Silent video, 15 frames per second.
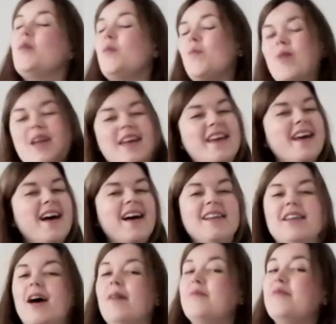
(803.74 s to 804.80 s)
We are
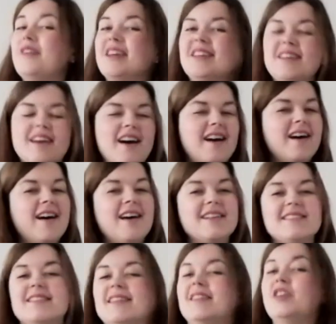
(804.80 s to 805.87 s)
not
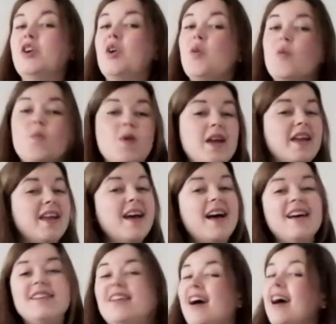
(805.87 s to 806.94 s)
forgotten, we
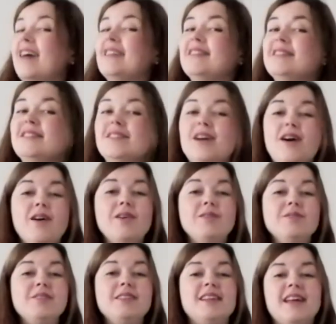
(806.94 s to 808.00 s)
are not
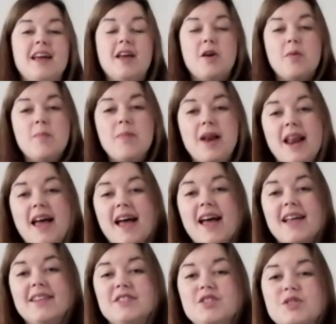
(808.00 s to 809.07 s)
alone.
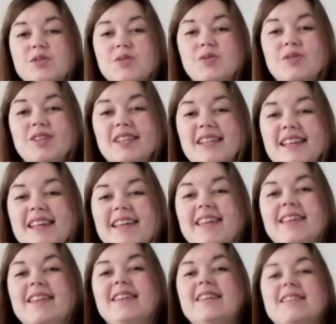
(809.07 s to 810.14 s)
Plans to
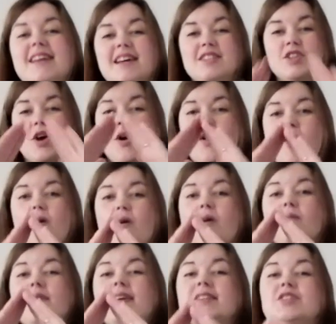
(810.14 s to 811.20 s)
lead us
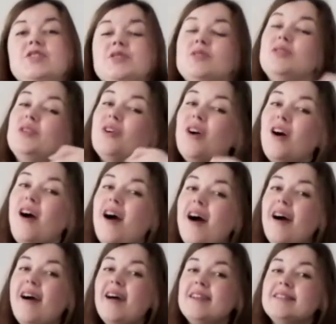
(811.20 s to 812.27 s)
home into your
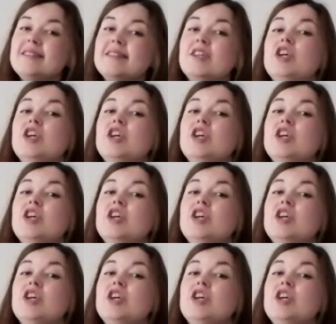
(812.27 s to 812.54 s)
heart.